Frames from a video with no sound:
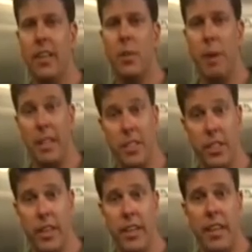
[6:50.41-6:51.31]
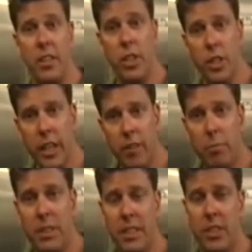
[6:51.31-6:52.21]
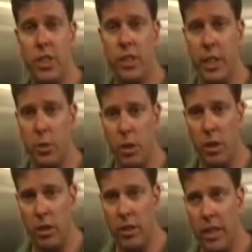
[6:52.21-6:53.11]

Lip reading: bacteria that could have potentially grown